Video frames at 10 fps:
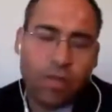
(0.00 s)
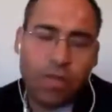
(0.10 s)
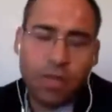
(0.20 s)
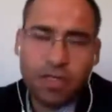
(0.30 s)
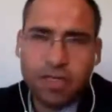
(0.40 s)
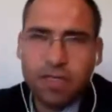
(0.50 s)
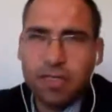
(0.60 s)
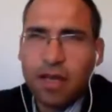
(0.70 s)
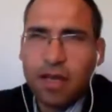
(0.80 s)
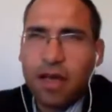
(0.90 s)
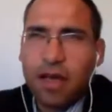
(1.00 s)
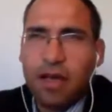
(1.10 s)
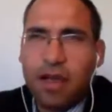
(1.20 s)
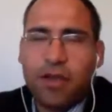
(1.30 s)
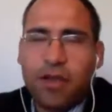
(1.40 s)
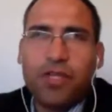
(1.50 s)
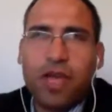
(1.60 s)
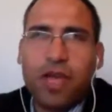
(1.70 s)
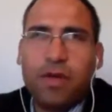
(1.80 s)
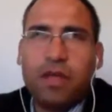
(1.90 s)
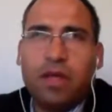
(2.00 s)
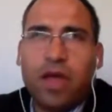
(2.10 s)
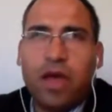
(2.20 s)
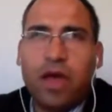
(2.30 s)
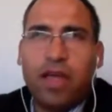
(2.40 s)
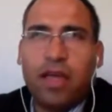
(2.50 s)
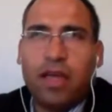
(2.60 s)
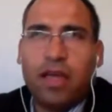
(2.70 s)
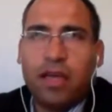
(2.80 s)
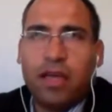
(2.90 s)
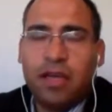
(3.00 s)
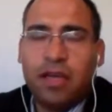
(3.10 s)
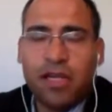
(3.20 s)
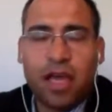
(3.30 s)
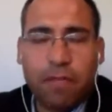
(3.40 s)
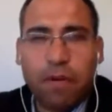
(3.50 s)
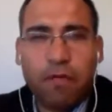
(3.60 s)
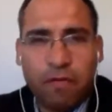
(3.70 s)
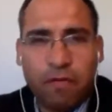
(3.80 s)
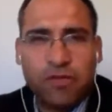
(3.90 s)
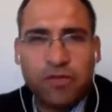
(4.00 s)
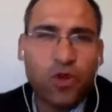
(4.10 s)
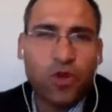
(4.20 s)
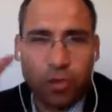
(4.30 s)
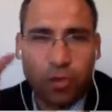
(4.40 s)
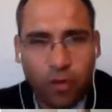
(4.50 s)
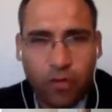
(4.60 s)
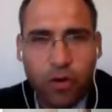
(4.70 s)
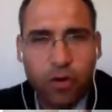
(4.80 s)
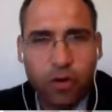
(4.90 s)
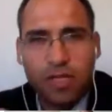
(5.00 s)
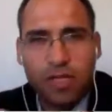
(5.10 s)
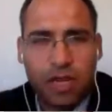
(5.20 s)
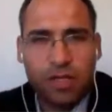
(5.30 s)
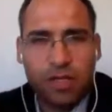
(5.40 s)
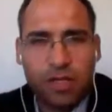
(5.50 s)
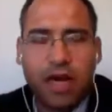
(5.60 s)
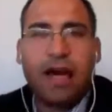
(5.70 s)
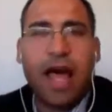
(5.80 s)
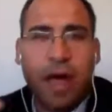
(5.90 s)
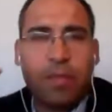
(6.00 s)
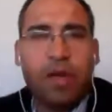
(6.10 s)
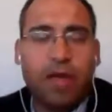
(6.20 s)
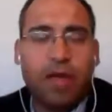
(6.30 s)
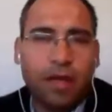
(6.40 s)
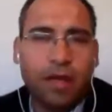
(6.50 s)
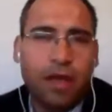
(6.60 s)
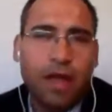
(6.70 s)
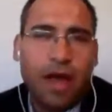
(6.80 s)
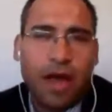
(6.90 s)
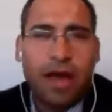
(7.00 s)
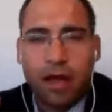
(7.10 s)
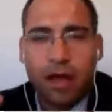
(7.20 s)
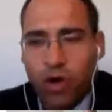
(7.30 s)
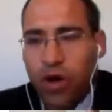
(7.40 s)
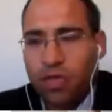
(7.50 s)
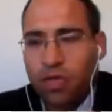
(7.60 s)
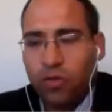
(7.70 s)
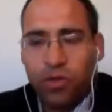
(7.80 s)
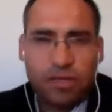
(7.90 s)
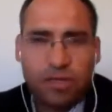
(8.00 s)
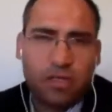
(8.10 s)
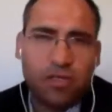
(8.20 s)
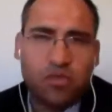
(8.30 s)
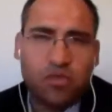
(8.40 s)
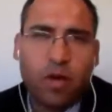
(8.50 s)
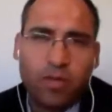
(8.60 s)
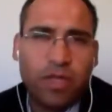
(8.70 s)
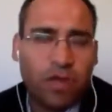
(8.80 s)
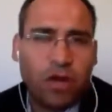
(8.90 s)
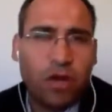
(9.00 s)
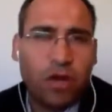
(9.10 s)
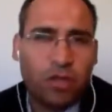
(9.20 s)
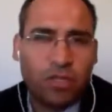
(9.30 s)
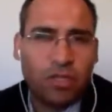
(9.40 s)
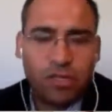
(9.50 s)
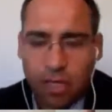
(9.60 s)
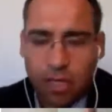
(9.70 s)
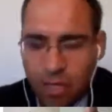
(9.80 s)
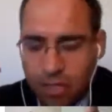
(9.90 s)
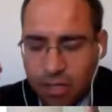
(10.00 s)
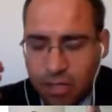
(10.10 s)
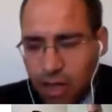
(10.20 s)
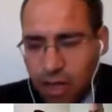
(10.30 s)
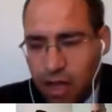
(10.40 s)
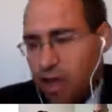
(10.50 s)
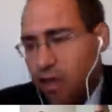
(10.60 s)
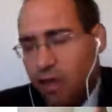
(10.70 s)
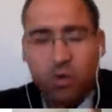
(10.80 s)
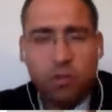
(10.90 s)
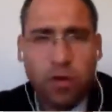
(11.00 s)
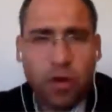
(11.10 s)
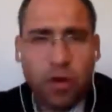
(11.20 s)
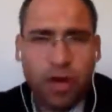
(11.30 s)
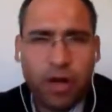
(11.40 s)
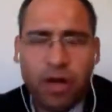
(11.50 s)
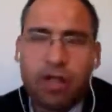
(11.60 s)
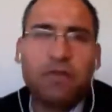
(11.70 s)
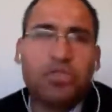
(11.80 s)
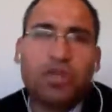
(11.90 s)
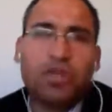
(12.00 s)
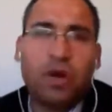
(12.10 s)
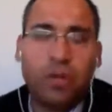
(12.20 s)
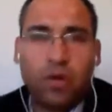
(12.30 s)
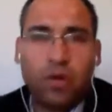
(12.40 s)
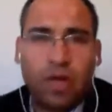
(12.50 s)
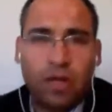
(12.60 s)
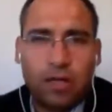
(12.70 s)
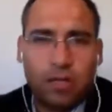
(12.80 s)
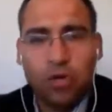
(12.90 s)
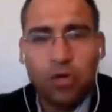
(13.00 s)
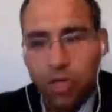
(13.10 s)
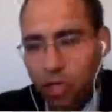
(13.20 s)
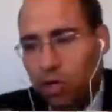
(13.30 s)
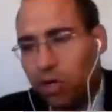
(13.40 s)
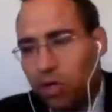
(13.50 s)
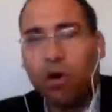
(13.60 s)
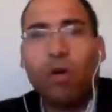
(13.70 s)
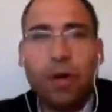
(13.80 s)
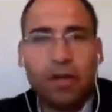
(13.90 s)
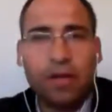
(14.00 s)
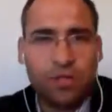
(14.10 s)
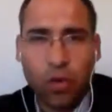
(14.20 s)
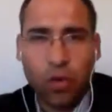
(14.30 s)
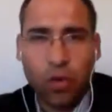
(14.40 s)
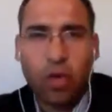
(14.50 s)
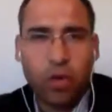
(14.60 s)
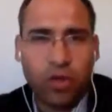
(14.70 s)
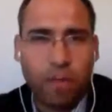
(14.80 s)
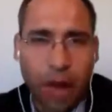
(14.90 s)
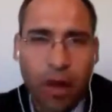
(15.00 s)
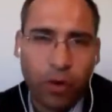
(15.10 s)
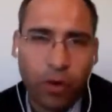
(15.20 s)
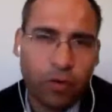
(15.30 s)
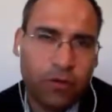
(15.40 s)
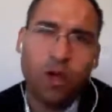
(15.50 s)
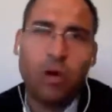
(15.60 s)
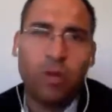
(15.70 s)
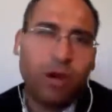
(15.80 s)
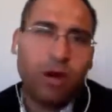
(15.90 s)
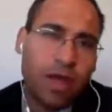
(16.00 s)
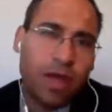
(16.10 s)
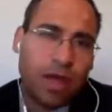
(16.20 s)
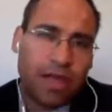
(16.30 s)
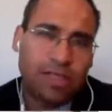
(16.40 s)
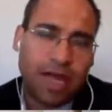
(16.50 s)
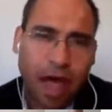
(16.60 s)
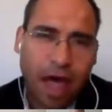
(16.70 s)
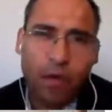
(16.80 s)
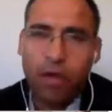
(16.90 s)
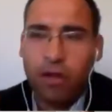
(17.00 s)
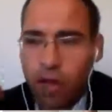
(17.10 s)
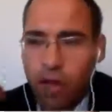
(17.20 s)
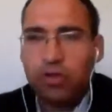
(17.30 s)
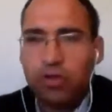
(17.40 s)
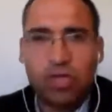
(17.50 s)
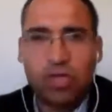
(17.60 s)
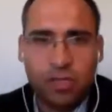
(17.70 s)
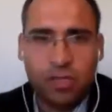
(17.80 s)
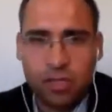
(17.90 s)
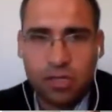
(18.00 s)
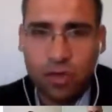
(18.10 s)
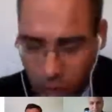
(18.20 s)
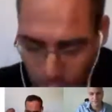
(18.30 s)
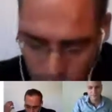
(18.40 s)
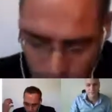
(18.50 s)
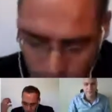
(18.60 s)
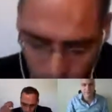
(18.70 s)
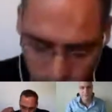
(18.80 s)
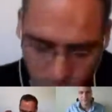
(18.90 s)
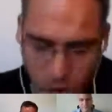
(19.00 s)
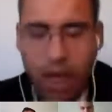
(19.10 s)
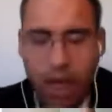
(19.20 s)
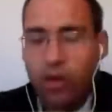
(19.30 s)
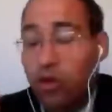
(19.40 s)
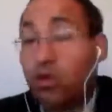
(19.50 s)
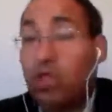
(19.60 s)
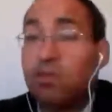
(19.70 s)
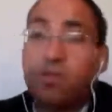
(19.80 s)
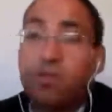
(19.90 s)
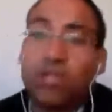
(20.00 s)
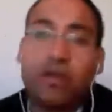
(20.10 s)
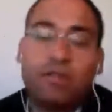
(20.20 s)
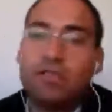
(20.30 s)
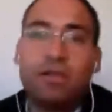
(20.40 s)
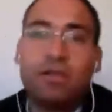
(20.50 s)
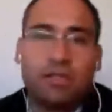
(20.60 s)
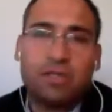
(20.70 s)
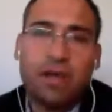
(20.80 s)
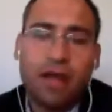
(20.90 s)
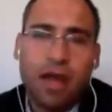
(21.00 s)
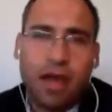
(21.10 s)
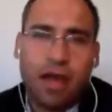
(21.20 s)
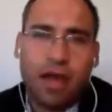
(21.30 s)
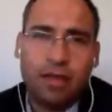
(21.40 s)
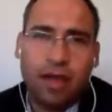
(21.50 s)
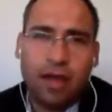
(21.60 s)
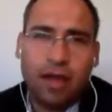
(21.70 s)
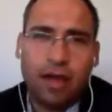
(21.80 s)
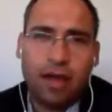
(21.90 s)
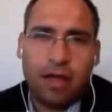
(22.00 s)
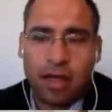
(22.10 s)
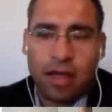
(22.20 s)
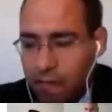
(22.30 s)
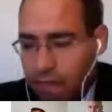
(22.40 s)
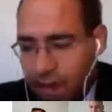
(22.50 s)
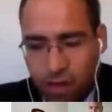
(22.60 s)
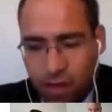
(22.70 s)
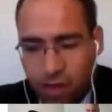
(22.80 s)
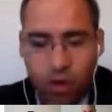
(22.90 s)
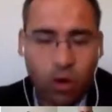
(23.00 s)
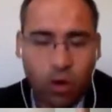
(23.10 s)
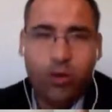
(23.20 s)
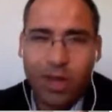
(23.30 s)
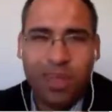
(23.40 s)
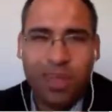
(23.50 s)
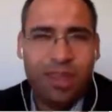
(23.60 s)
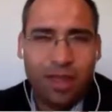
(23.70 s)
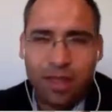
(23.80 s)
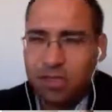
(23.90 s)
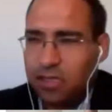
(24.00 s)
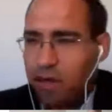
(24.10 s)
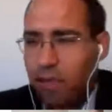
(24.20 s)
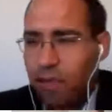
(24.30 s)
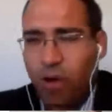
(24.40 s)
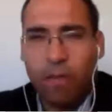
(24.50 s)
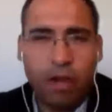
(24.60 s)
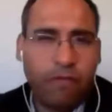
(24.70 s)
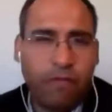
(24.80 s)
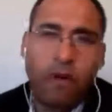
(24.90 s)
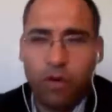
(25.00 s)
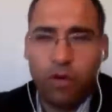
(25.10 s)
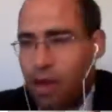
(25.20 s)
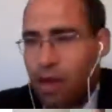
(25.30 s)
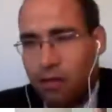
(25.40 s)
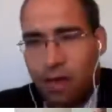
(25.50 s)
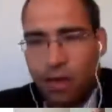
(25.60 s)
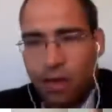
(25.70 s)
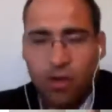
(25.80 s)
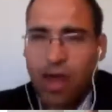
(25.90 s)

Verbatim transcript: I mean, this is, uh, like you say, I mean, it, it, it seems like a perfect storm of all these elements that are happening. Uh, connected with these disruptive technologies. This, this uh, you know, we spoke about in a different show about the, the social local mobile, Solomo, the power of Solomo. It's allowing new services to, to, to come out, new types of sharing services and, uh, uh and the fact that you know all you need is a mobile phone and, and you